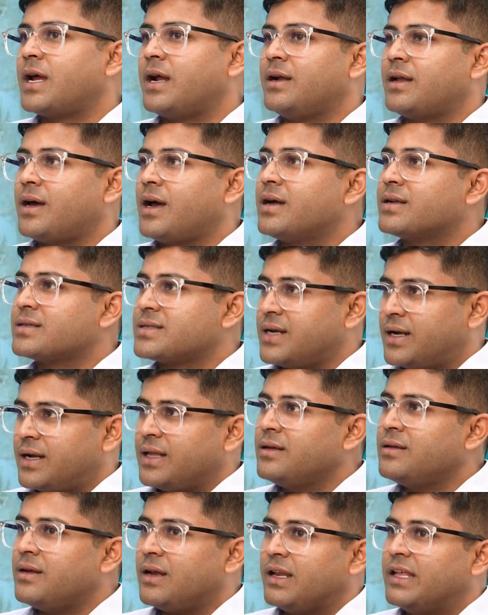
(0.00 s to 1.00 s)
my entire
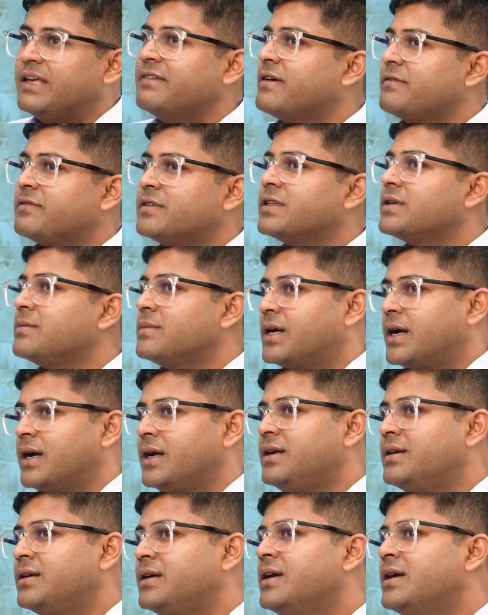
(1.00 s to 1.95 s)
setting, leave everything behind.